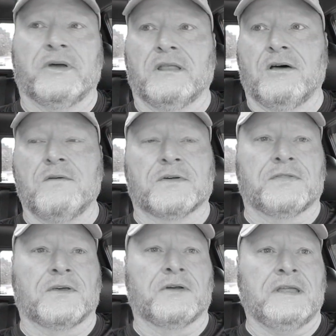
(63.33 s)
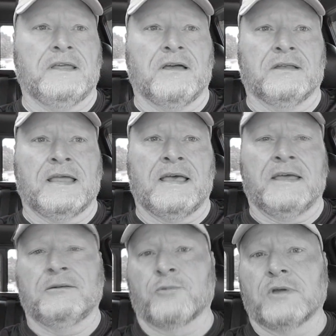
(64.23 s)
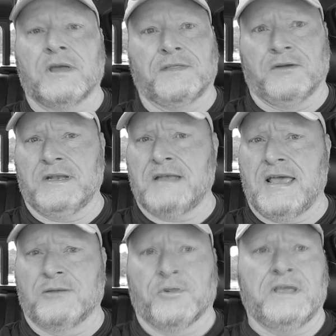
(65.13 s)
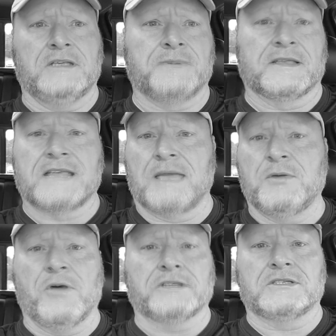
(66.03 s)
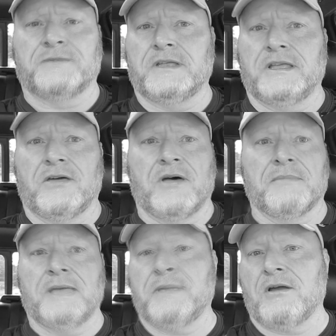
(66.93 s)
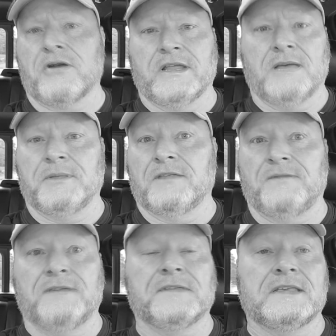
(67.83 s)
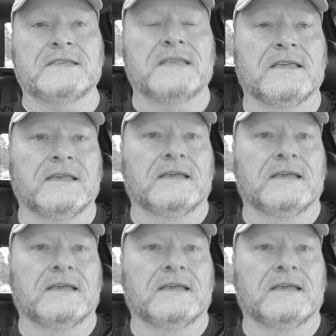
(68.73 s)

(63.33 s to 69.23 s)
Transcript: well over thirty-nine, uh, thirty-nine rings. By the time you watch this video, I may be already up in the fifties.